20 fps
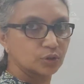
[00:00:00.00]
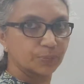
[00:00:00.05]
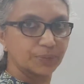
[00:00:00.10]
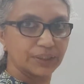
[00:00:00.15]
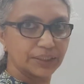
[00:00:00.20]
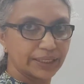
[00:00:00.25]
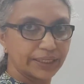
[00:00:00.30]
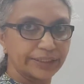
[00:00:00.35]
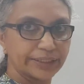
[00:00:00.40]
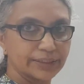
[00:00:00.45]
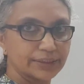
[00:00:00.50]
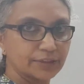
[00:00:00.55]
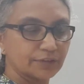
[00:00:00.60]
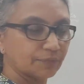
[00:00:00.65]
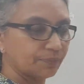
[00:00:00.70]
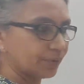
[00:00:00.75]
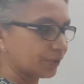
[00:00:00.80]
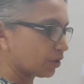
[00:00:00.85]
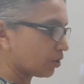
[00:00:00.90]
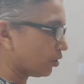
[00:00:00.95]
to be
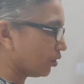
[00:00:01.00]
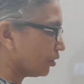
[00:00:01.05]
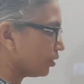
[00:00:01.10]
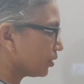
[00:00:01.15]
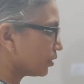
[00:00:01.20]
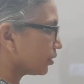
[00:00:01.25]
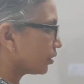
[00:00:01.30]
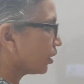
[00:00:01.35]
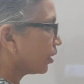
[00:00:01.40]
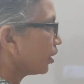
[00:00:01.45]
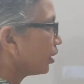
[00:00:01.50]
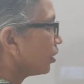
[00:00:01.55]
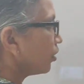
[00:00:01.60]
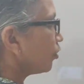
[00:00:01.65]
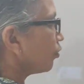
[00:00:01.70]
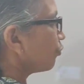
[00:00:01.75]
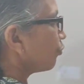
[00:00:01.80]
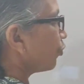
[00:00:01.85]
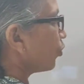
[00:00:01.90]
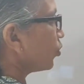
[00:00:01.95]
negative because
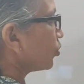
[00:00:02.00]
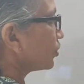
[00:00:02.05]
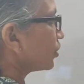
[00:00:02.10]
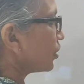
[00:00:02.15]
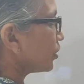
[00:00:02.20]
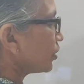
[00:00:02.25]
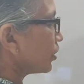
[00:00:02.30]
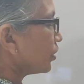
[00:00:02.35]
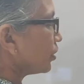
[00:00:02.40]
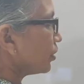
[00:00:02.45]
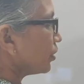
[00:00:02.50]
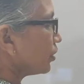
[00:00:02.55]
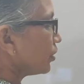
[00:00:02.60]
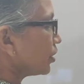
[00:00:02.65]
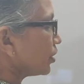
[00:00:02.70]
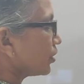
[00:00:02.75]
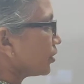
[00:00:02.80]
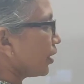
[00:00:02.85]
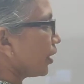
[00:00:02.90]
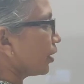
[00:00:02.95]
forces in
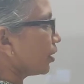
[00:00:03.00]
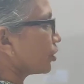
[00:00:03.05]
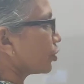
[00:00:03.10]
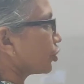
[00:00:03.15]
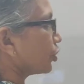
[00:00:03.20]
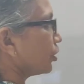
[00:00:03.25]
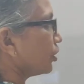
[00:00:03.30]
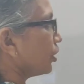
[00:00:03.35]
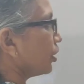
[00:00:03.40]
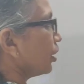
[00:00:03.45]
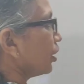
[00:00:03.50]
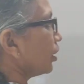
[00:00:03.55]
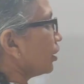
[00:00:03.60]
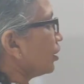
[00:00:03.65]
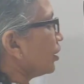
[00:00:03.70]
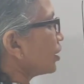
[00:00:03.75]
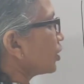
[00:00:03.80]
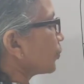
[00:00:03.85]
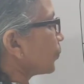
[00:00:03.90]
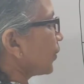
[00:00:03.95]
this direction,
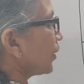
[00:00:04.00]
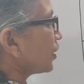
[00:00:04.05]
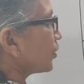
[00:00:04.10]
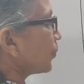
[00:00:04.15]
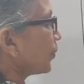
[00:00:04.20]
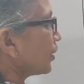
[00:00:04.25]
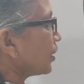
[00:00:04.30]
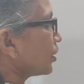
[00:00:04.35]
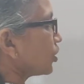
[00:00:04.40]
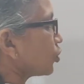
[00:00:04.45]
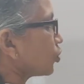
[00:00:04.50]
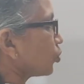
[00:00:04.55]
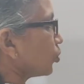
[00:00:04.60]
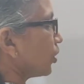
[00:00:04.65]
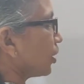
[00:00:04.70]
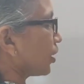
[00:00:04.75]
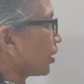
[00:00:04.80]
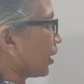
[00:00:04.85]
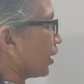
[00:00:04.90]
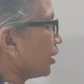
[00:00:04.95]
displacement is to
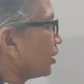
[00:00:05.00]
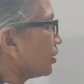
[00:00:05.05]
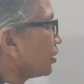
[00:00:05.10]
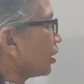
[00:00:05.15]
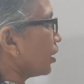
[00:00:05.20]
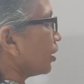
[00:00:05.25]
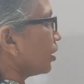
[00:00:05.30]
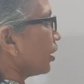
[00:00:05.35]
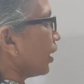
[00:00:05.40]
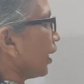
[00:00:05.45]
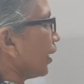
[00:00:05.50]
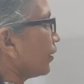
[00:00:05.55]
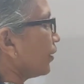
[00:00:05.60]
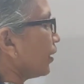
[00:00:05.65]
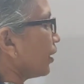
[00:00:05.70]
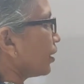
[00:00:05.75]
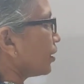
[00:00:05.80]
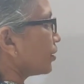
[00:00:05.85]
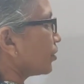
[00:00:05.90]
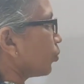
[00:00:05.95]
the right, and
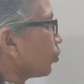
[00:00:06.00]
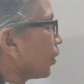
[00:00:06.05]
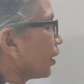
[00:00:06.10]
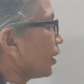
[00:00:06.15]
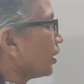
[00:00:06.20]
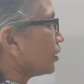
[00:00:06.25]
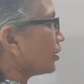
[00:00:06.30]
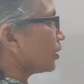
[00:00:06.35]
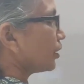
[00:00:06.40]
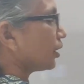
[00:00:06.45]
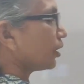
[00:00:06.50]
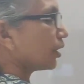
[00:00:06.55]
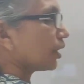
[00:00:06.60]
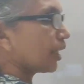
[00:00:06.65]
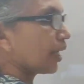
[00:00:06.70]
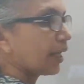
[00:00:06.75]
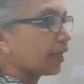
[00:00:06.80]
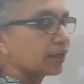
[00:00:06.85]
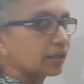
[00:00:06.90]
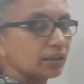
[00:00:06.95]
there is a
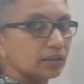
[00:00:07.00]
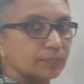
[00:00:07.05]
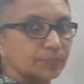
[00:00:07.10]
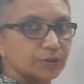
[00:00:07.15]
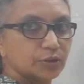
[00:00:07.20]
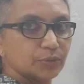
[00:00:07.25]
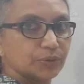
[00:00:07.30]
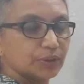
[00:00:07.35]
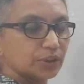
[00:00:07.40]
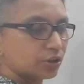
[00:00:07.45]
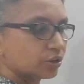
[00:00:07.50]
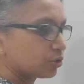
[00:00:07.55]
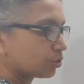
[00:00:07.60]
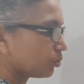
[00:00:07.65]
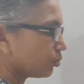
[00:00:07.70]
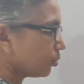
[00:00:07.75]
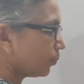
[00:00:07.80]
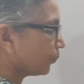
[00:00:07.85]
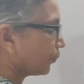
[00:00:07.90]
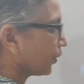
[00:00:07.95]
180-degree angle between the
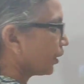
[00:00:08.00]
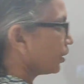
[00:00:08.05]
two.